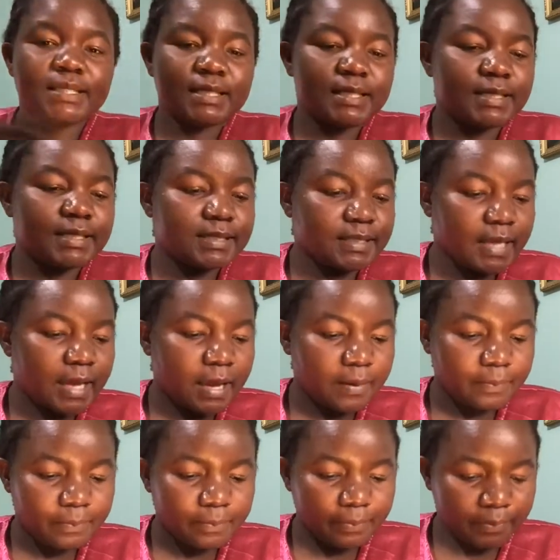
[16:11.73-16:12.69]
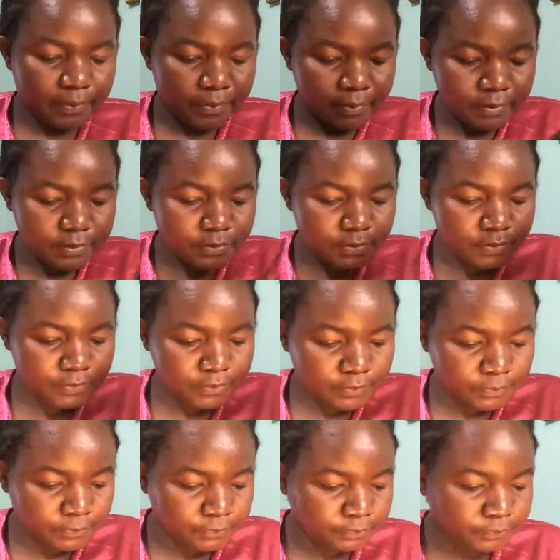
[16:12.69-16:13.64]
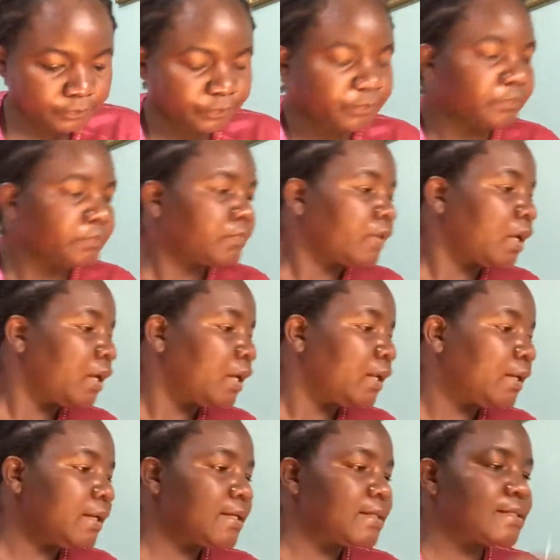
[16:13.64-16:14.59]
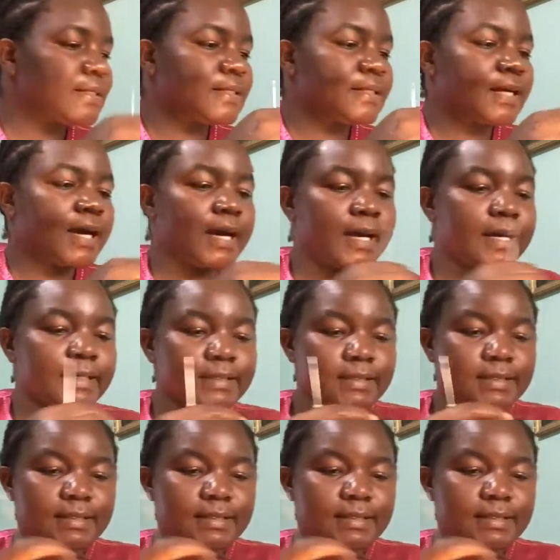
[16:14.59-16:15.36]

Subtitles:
it up. So let's start.